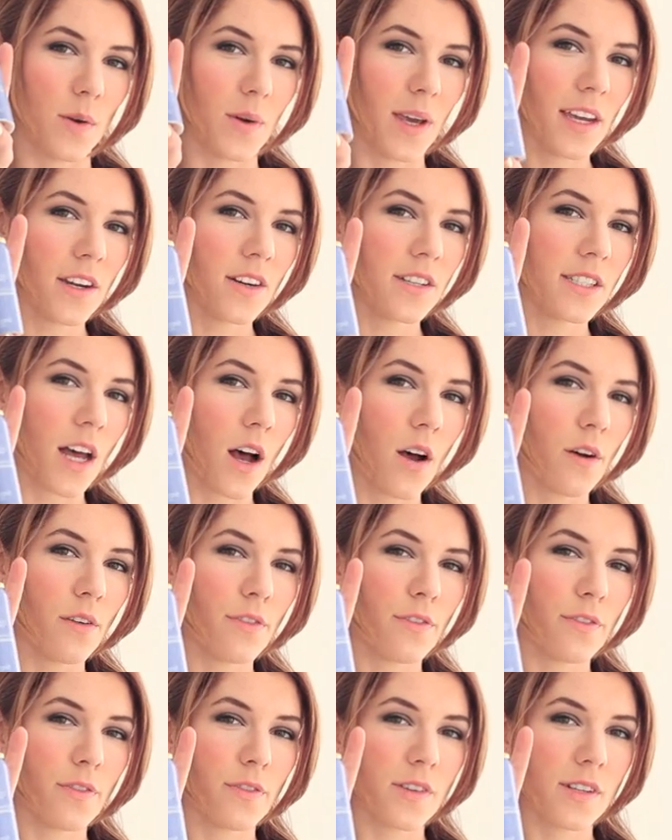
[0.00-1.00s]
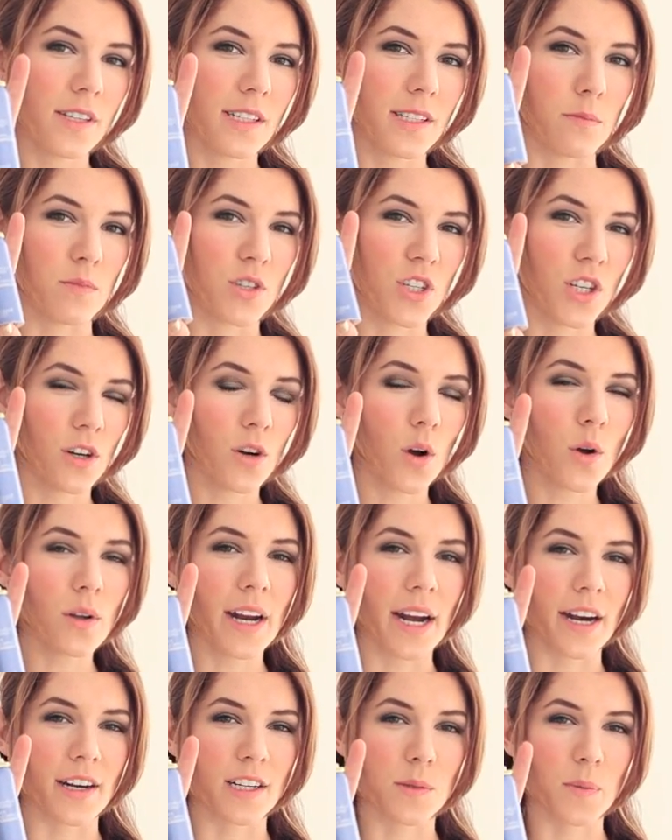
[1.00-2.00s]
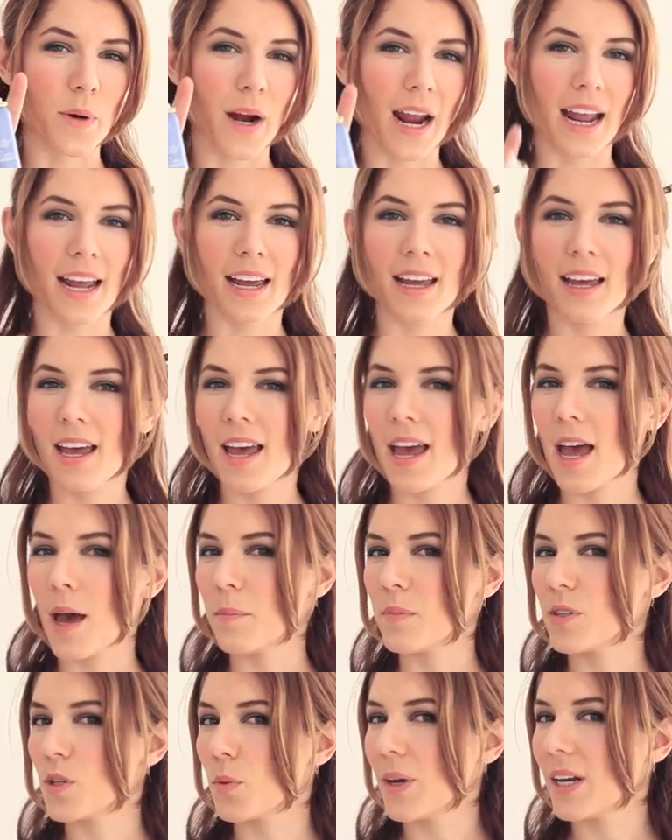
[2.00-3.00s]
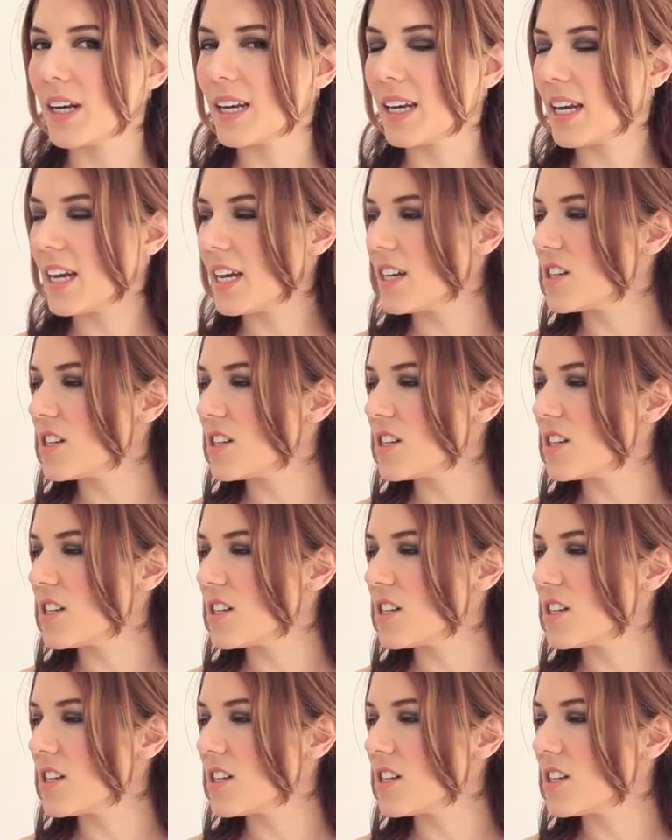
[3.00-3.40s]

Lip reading: get yourself some sheer hold hairspray, and between each